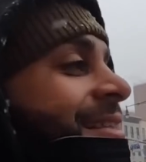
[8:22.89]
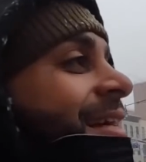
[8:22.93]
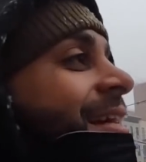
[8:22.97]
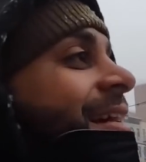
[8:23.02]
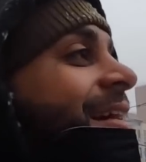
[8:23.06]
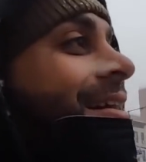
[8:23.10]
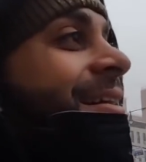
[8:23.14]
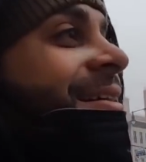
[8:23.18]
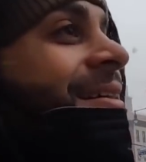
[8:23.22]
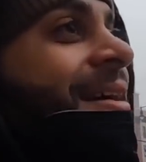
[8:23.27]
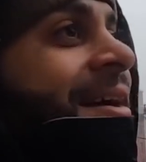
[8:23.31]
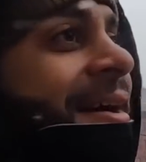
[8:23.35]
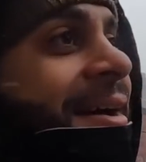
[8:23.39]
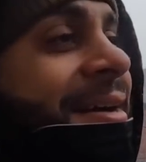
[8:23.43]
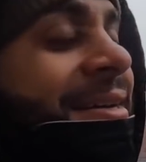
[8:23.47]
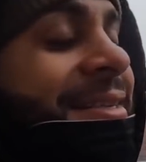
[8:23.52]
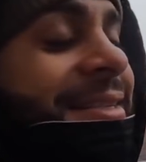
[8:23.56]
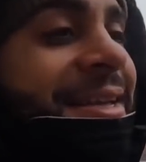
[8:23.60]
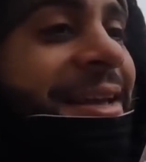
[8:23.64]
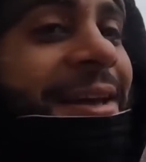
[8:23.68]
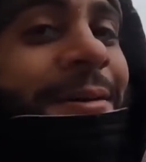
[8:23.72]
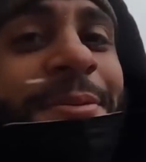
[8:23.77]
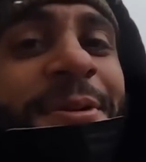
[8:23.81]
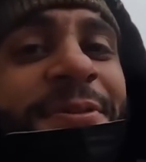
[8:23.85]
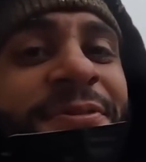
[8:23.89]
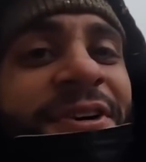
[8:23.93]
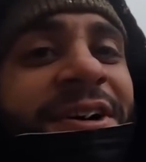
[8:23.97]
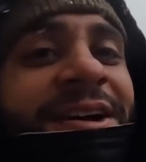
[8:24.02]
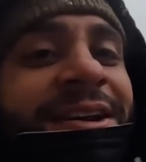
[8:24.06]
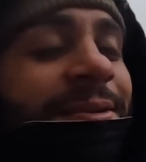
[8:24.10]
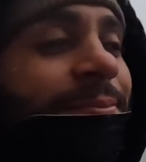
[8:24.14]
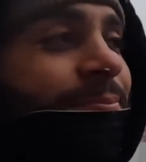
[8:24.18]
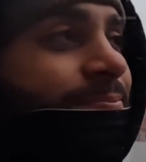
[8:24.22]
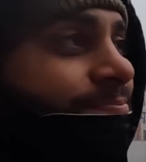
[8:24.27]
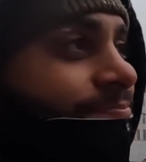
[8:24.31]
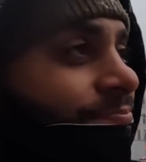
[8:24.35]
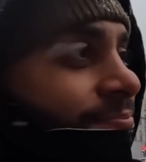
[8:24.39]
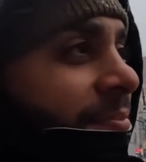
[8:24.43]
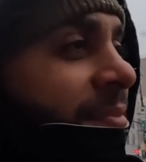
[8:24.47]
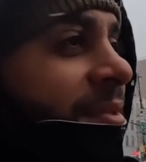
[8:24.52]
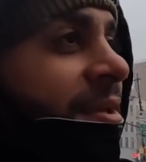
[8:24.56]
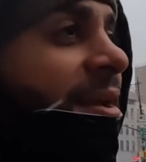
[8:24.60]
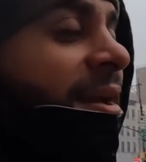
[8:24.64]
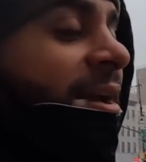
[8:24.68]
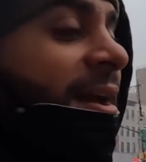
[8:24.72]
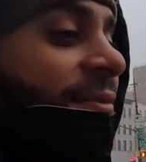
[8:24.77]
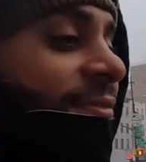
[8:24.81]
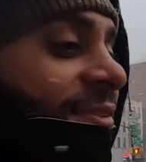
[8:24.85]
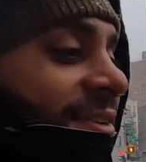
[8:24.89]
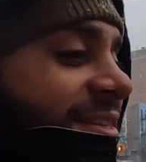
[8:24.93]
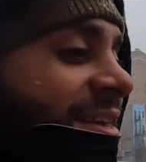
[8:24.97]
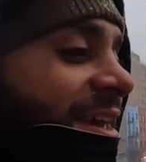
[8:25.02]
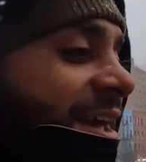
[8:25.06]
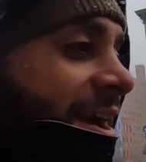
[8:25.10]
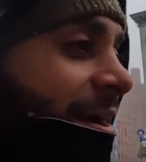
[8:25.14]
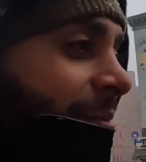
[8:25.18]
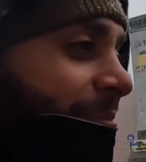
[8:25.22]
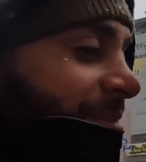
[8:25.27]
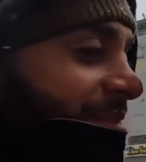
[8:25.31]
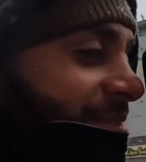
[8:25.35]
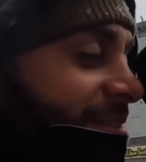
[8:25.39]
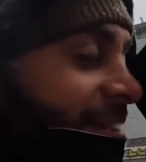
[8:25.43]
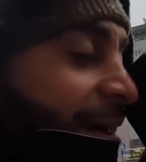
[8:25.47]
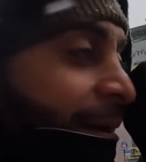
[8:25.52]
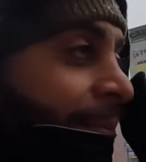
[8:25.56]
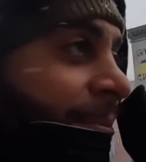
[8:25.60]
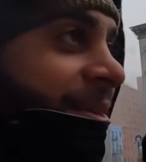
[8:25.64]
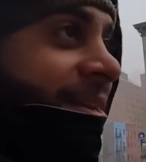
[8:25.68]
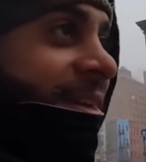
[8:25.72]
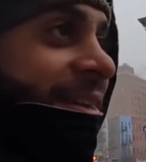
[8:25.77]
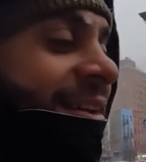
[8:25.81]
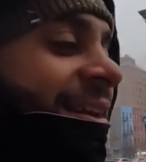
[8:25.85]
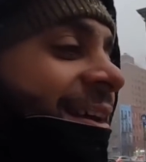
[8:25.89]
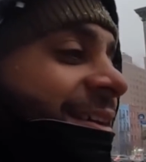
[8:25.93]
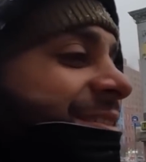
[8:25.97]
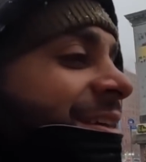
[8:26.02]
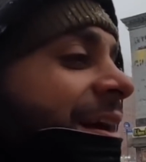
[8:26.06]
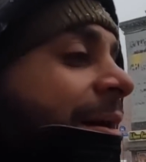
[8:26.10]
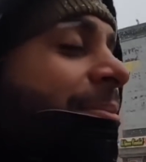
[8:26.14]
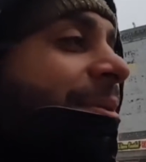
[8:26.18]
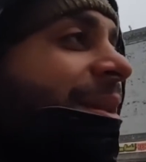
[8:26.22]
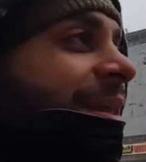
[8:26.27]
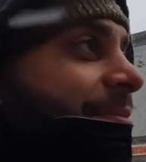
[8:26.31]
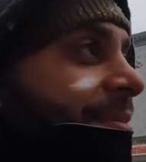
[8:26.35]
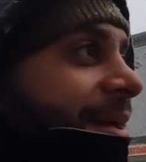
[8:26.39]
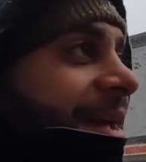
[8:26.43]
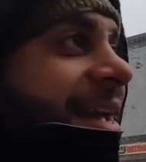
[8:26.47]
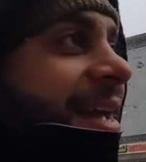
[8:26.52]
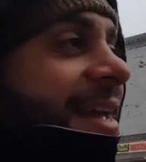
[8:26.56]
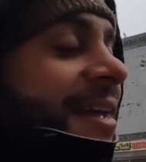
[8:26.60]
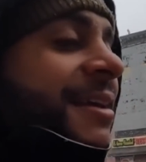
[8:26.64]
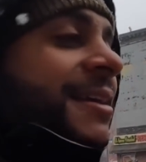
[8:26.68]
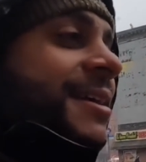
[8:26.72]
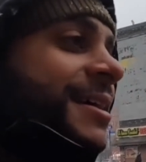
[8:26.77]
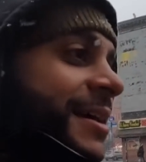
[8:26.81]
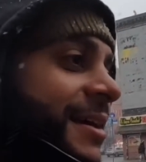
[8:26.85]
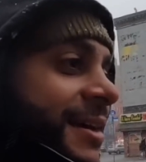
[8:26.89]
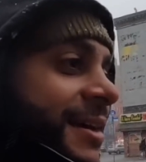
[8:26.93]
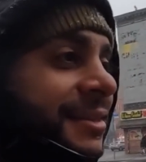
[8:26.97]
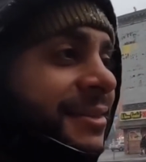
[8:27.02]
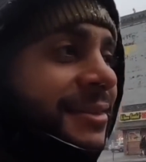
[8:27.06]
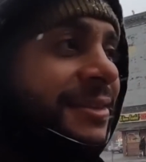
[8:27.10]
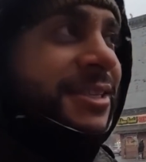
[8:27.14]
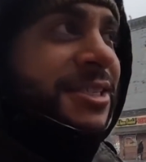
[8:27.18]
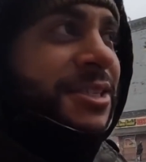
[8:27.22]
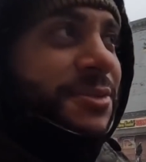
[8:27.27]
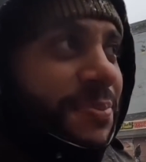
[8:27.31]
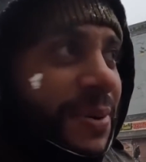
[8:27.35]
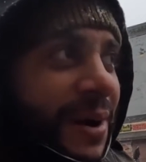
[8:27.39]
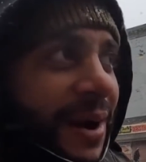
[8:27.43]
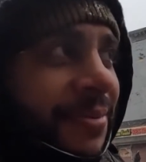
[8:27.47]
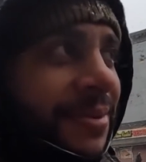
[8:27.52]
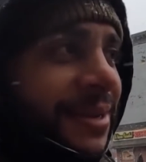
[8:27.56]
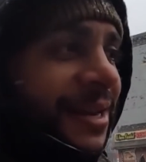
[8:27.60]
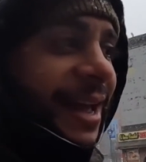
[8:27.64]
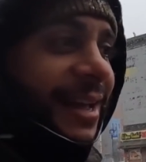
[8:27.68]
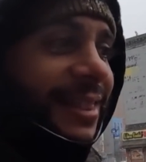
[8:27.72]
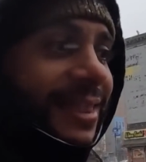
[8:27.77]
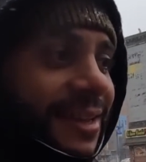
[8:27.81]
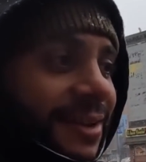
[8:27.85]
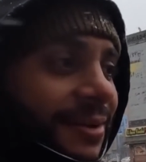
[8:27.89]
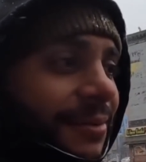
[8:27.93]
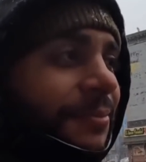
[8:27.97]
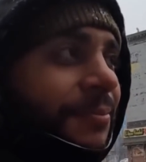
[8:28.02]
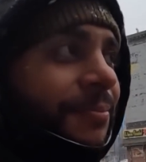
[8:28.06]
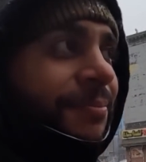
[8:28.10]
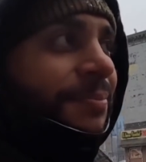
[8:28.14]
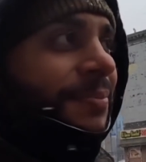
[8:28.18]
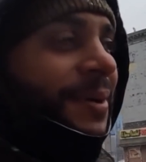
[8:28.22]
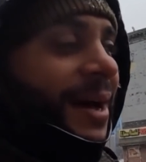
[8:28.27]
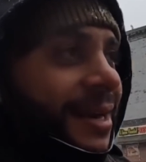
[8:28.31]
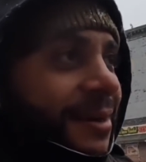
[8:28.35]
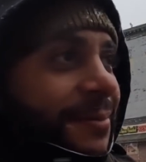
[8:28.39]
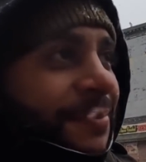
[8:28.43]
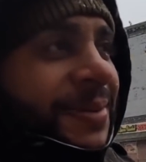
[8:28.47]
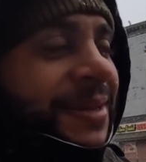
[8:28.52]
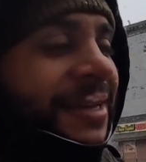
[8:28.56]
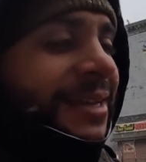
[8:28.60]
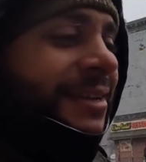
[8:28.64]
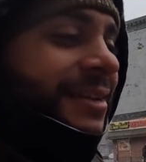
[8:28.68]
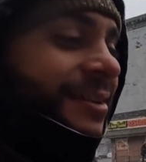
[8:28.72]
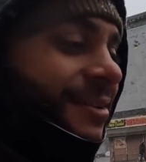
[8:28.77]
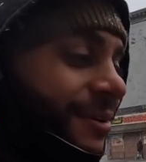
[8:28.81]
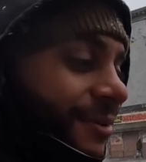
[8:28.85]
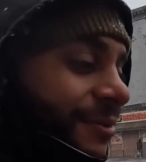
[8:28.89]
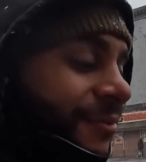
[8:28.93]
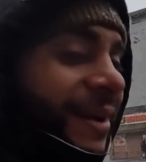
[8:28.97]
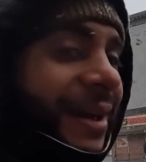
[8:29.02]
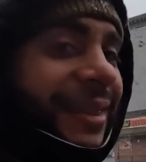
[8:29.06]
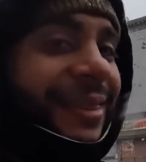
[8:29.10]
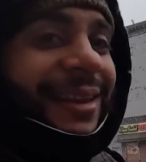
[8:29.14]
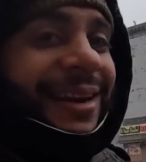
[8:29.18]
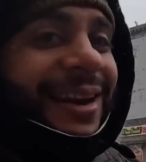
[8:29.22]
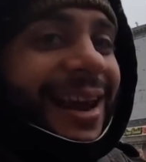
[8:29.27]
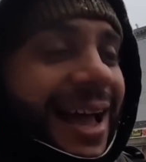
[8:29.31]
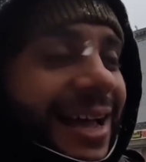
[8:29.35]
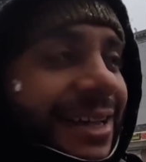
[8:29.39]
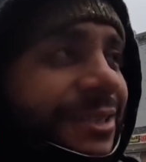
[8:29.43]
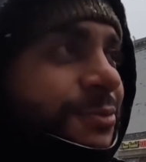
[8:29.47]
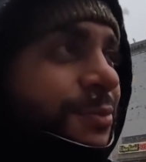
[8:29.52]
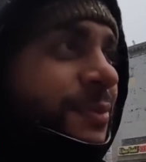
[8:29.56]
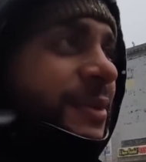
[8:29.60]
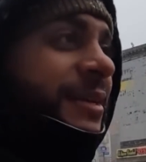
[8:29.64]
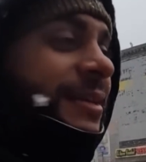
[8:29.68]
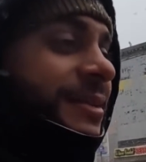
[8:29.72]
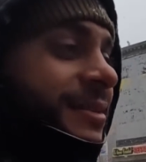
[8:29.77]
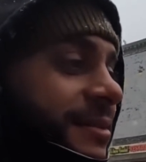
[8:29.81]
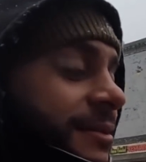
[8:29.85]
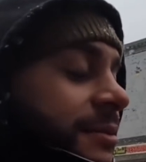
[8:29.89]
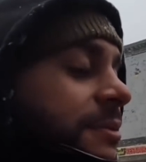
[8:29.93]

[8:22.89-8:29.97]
Yeah, cause it'd be funny. Every day I be, I be looking outside, be like, man, this is probably like the about to be around the last week.